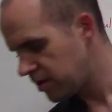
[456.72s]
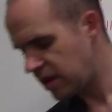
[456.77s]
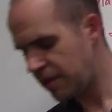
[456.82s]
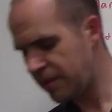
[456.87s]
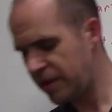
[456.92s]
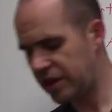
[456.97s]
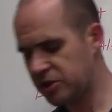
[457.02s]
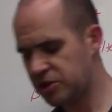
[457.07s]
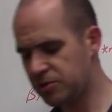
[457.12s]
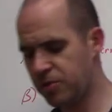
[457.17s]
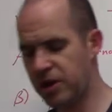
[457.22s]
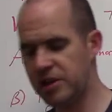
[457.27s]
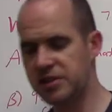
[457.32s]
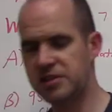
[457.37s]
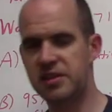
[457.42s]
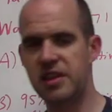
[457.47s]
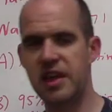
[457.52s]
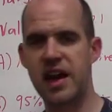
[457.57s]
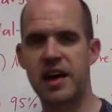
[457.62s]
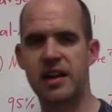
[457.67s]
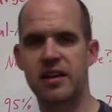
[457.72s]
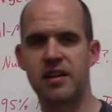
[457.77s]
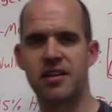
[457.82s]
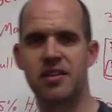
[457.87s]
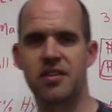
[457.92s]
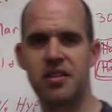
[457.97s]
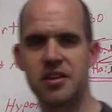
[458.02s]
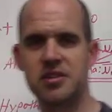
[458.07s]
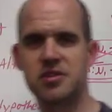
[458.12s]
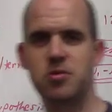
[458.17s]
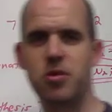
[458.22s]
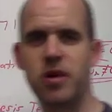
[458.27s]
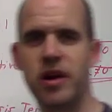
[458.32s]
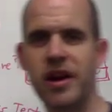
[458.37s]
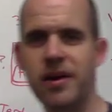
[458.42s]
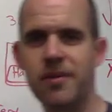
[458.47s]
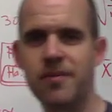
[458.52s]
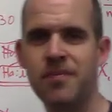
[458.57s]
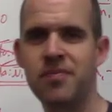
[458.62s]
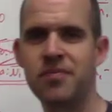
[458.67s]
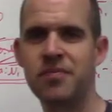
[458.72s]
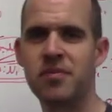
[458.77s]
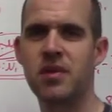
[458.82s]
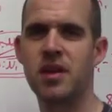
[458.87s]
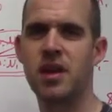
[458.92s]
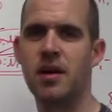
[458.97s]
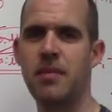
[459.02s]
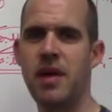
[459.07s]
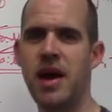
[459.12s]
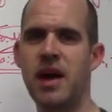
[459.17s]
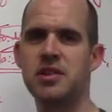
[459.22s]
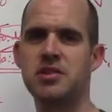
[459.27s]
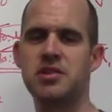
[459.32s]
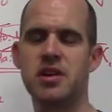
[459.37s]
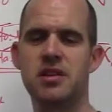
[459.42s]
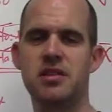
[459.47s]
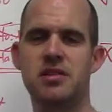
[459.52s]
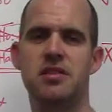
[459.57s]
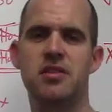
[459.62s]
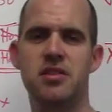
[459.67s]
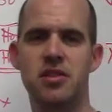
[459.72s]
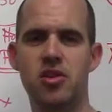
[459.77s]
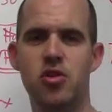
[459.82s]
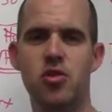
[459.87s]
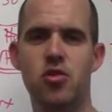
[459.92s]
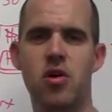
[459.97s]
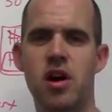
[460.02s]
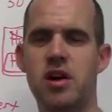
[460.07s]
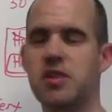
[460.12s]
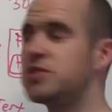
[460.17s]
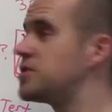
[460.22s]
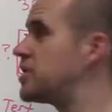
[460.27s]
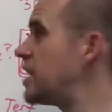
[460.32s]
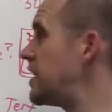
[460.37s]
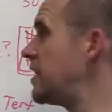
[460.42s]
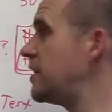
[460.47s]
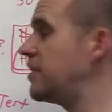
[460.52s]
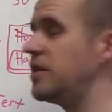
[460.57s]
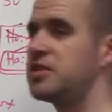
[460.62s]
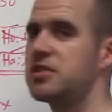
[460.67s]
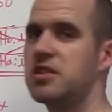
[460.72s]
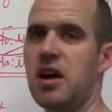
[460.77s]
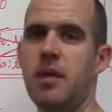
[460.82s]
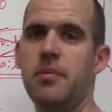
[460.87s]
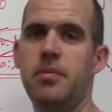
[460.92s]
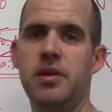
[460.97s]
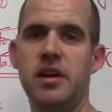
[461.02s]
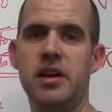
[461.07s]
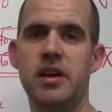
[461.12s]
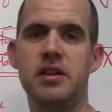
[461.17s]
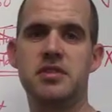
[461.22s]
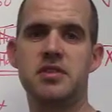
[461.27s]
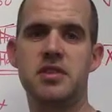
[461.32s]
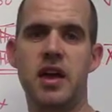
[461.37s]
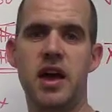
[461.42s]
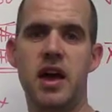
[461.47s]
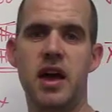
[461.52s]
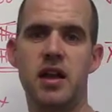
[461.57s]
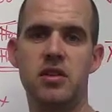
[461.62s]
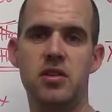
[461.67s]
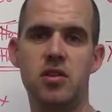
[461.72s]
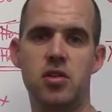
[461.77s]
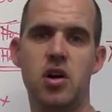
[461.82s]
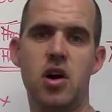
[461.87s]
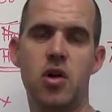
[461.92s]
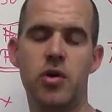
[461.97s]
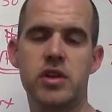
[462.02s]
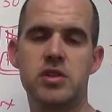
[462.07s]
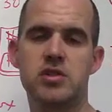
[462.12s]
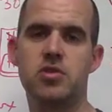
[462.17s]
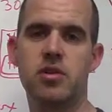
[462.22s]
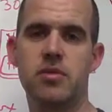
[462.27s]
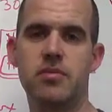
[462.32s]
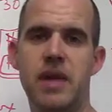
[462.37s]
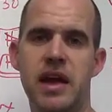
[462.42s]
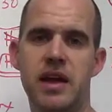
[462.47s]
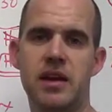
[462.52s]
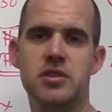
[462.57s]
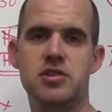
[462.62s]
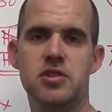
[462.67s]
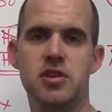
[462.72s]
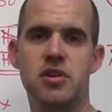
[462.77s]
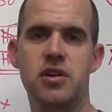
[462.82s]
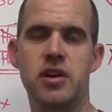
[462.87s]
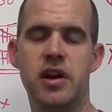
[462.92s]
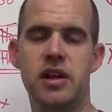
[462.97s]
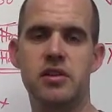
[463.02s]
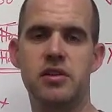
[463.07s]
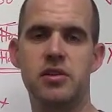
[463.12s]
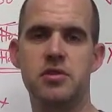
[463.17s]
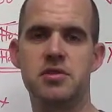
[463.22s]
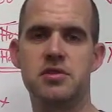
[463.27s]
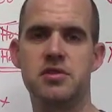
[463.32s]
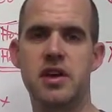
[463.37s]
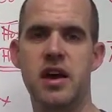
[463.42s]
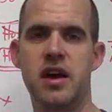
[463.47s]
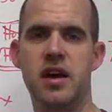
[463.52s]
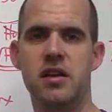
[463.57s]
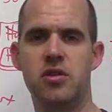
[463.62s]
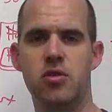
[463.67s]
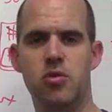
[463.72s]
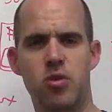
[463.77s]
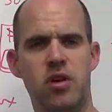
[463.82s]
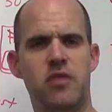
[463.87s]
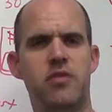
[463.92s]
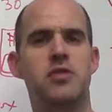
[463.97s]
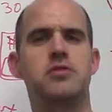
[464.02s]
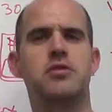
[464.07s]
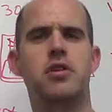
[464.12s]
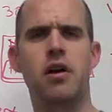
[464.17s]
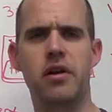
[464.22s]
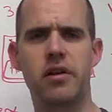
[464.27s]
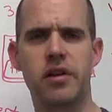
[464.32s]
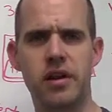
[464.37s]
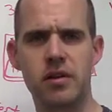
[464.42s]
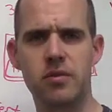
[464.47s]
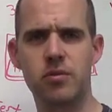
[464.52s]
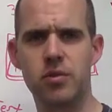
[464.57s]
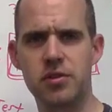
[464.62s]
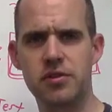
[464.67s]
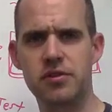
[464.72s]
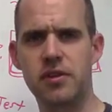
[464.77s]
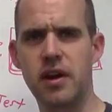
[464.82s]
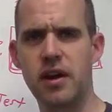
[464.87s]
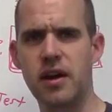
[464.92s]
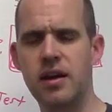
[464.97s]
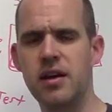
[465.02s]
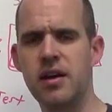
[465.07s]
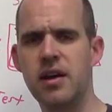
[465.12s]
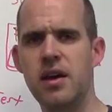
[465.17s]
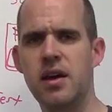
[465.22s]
let me express that this way. Imagine you are studying these companies and you go into a manager and you say, you work for Target, we'll say,